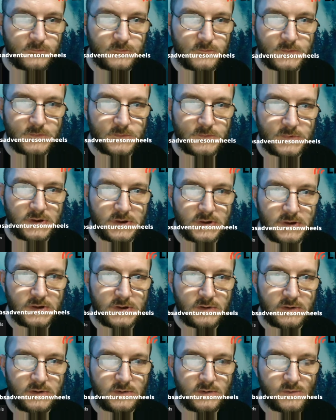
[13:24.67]
Once it
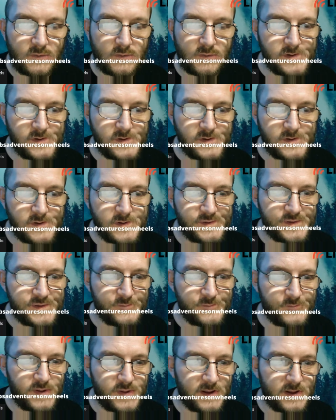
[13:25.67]
pops up here,
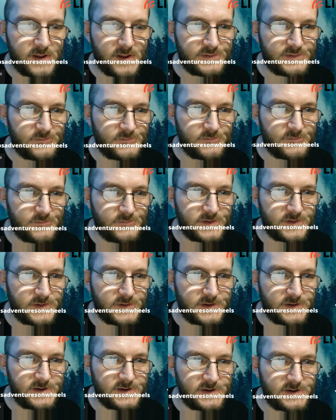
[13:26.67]
or
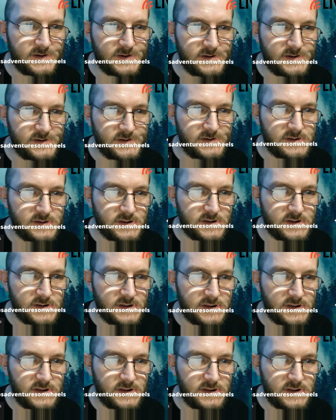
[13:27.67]
loads up, I should say.